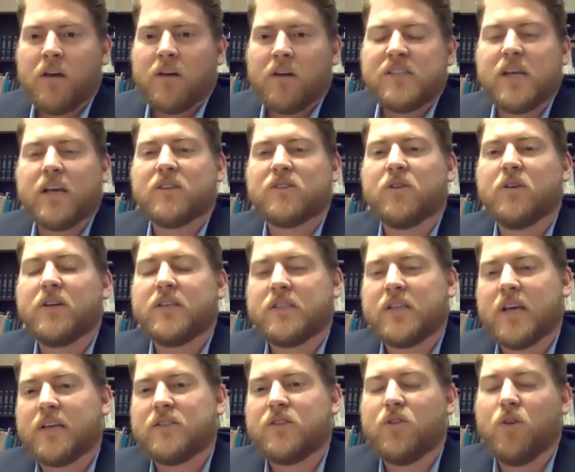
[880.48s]
C.S. Lewis
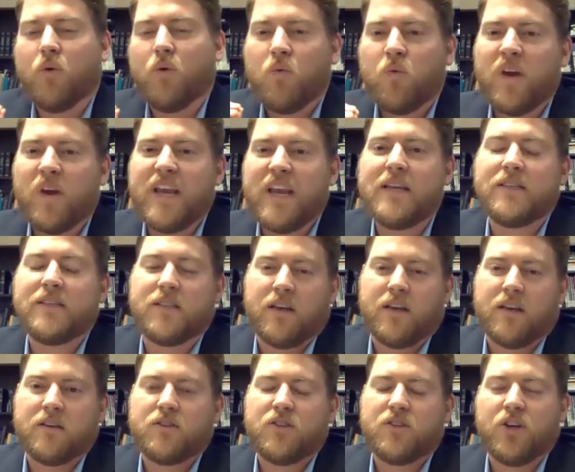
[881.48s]
says the
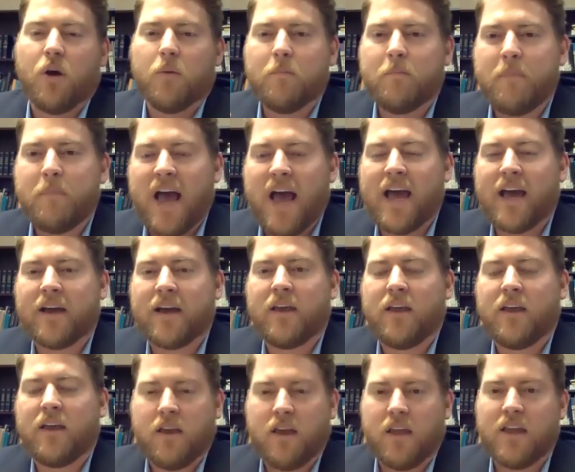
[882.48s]
reason to go back
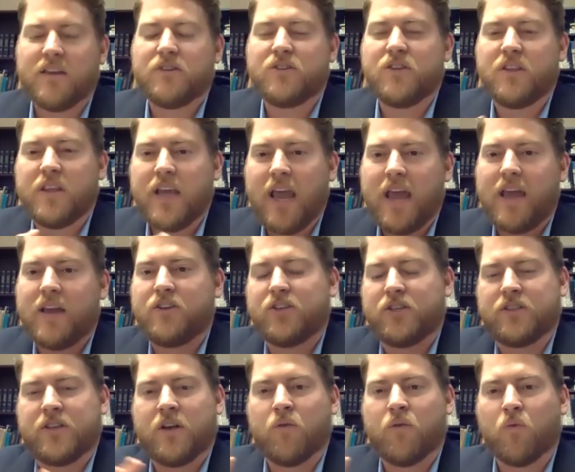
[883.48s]
into the
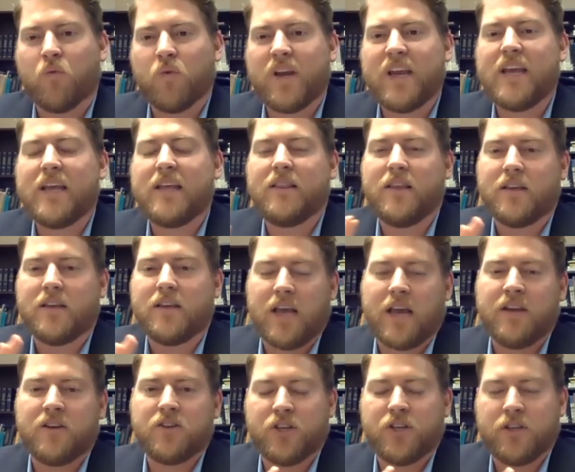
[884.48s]
ages and read these
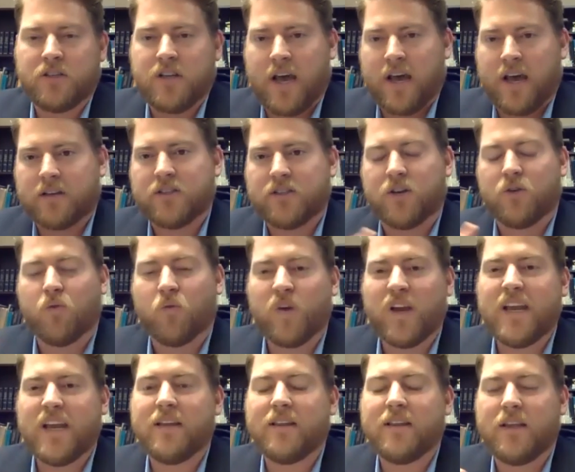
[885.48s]
ancient texts and
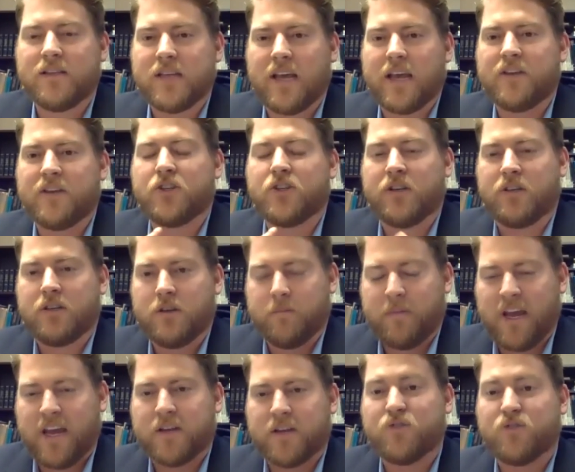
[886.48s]
read these ancient
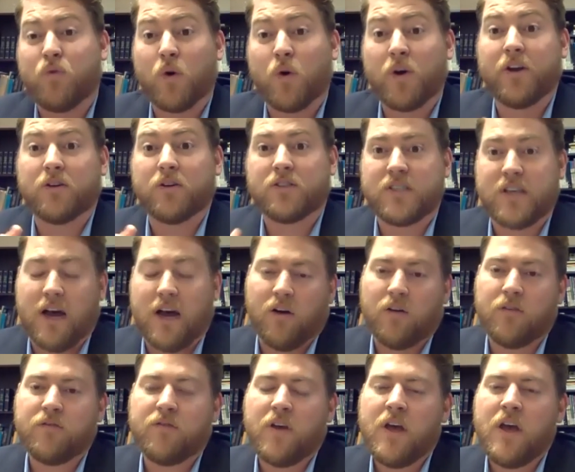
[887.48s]
debates for
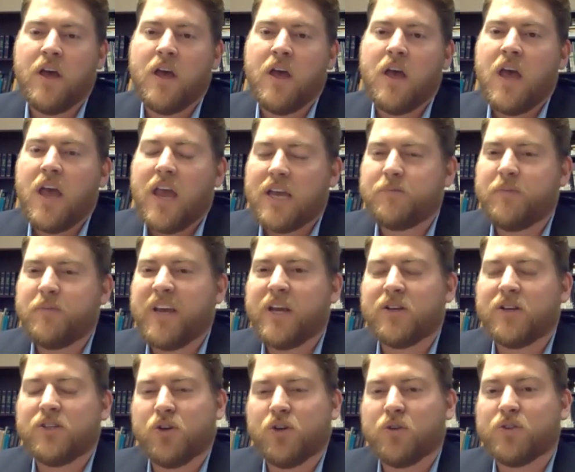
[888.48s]
yourself is
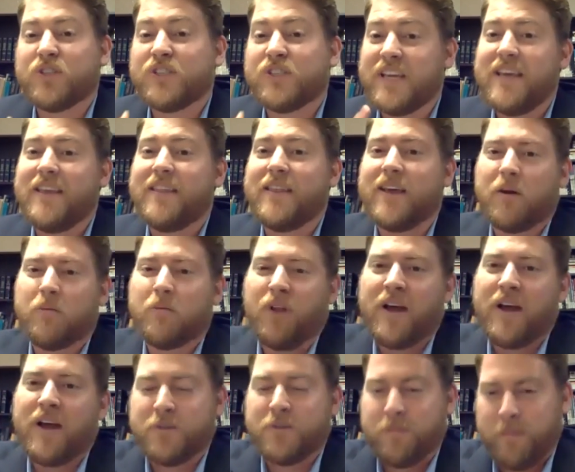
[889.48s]
because you'll see their
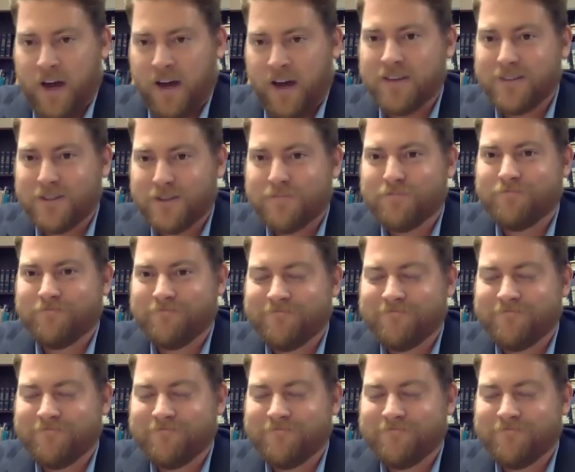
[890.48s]
blind spots,